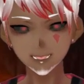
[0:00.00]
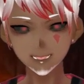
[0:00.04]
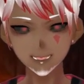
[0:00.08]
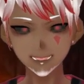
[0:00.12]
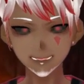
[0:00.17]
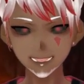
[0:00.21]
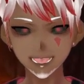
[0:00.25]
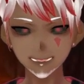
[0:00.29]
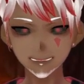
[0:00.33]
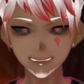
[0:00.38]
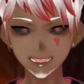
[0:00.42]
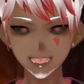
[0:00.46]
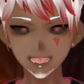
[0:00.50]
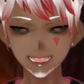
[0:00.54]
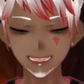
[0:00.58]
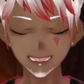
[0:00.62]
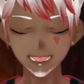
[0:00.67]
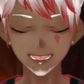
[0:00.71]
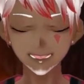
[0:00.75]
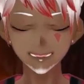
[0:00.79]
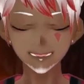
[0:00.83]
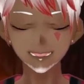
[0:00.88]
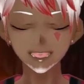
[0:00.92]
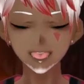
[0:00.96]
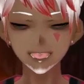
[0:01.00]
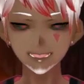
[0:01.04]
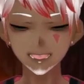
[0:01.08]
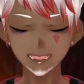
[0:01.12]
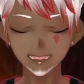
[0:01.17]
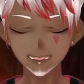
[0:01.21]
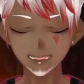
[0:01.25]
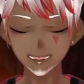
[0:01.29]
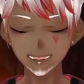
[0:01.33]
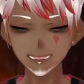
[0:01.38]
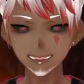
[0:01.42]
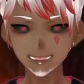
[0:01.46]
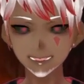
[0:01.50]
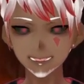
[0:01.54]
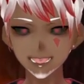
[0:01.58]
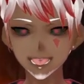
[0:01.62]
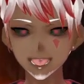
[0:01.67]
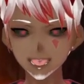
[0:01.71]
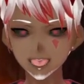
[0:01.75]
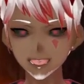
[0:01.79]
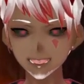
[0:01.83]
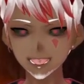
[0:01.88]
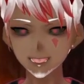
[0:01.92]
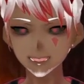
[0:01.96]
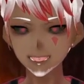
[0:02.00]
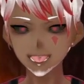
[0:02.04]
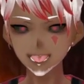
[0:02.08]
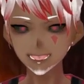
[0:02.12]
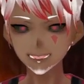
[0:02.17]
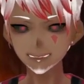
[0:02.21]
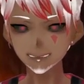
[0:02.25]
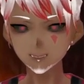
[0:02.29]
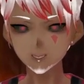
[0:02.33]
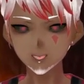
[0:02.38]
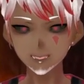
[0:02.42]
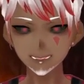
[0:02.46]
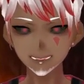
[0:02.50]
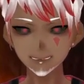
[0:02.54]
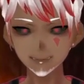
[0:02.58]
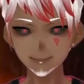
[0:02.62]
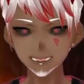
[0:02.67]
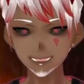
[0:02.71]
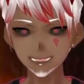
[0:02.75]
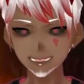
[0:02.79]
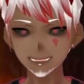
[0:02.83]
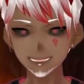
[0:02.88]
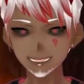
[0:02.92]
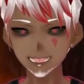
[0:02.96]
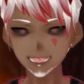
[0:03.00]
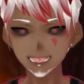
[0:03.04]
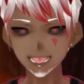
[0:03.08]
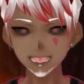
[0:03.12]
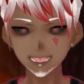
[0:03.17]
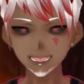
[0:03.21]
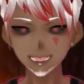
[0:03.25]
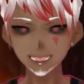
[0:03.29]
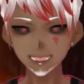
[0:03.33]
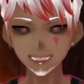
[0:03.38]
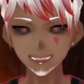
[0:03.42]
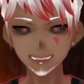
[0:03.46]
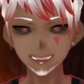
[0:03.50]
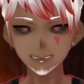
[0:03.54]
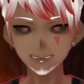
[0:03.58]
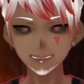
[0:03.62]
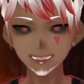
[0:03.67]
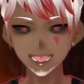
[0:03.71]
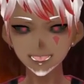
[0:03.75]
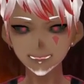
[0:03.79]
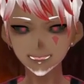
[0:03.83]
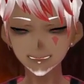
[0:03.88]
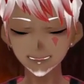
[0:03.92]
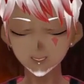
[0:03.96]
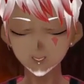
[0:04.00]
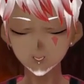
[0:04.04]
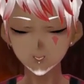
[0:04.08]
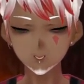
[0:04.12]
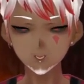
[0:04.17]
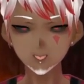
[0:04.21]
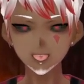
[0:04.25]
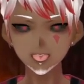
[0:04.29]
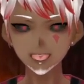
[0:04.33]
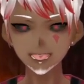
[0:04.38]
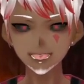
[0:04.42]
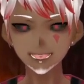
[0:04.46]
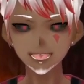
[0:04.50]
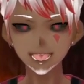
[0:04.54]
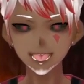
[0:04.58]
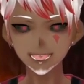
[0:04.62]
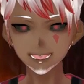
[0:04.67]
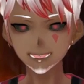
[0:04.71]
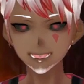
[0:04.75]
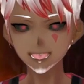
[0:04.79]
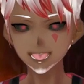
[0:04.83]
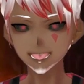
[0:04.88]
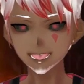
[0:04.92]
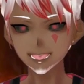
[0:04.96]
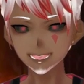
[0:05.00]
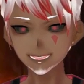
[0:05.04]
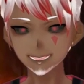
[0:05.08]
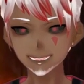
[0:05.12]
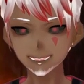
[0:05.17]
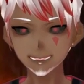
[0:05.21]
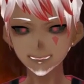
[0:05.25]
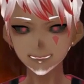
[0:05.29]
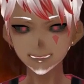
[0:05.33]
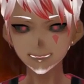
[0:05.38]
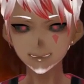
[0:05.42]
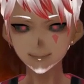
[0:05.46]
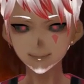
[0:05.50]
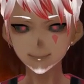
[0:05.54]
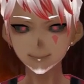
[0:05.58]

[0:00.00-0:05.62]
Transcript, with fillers: just getting bored to the point to where I just wanted to head back to bed and I just walked out again,